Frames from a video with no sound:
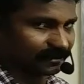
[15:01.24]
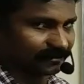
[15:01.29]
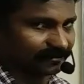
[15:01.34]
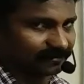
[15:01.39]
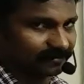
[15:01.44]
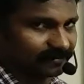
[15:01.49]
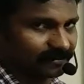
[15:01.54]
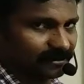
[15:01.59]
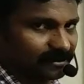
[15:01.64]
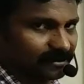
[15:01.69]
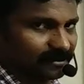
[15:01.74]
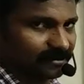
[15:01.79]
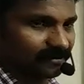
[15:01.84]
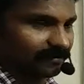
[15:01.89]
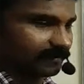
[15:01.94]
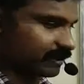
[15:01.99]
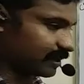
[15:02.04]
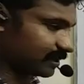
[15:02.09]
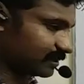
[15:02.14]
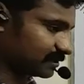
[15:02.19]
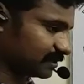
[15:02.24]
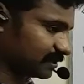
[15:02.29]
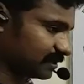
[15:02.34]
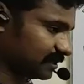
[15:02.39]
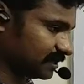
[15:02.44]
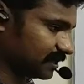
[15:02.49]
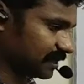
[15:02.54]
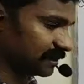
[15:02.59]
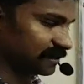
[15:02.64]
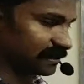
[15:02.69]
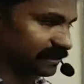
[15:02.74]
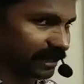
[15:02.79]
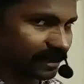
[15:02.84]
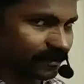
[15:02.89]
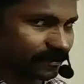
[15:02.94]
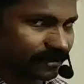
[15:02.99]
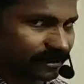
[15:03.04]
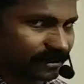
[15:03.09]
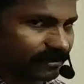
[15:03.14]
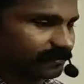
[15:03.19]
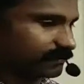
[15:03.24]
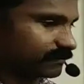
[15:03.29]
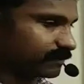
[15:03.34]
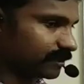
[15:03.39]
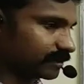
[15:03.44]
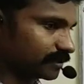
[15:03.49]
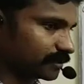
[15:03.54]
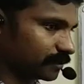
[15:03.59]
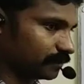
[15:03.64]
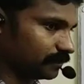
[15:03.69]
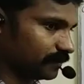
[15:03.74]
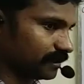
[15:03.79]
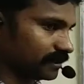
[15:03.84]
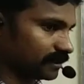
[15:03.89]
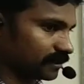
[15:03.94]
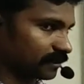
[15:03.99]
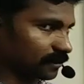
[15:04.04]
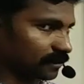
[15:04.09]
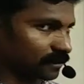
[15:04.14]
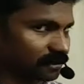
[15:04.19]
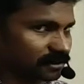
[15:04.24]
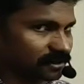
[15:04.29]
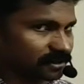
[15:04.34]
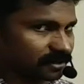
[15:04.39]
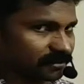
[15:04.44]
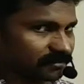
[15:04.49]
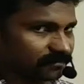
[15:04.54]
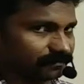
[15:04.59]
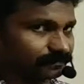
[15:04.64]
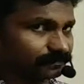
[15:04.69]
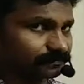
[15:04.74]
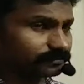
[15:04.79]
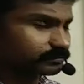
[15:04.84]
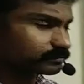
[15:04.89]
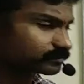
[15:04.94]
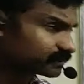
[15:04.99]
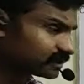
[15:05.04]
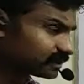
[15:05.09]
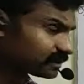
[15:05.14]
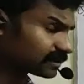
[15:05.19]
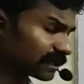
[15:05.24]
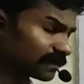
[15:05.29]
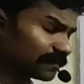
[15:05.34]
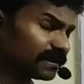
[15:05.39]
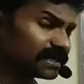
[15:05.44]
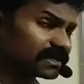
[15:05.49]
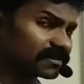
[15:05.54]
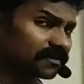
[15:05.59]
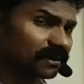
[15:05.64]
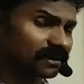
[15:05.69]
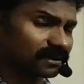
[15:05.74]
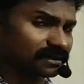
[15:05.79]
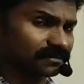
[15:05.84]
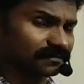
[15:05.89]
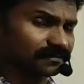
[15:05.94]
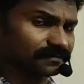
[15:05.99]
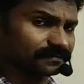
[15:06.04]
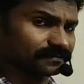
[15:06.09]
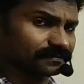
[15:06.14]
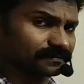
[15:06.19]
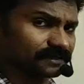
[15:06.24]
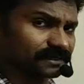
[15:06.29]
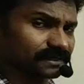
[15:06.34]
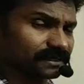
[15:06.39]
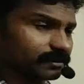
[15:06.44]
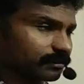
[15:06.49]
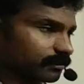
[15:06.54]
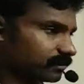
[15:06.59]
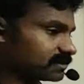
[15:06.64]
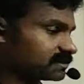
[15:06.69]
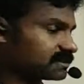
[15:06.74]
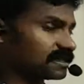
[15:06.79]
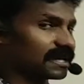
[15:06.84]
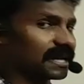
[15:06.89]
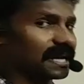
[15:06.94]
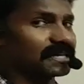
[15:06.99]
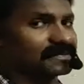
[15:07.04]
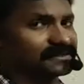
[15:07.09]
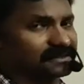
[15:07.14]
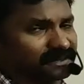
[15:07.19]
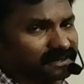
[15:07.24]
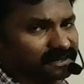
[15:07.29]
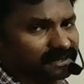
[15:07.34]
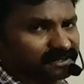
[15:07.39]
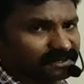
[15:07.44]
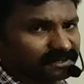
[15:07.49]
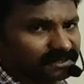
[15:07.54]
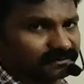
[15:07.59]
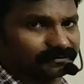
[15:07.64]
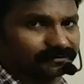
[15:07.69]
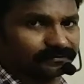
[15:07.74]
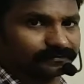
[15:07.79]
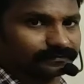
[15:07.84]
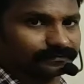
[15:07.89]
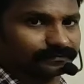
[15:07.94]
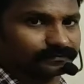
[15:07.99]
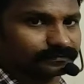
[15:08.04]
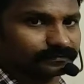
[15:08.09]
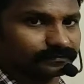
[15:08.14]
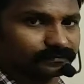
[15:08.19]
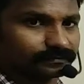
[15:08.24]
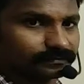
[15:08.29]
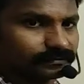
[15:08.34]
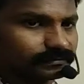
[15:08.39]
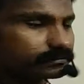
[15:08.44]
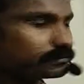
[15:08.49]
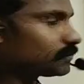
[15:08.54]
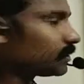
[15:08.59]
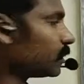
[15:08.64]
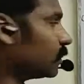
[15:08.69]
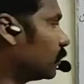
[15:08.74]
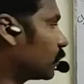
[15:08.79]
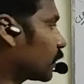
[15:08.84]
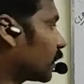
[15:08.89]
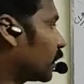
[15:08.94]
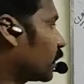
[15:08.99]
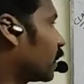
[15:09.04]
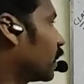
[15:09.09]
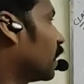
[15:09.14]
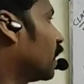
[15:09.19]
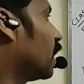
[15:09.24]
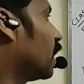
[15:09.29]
graph, velocity and the time graph, it should be the constant. That means what? Constant acceleration. Okay.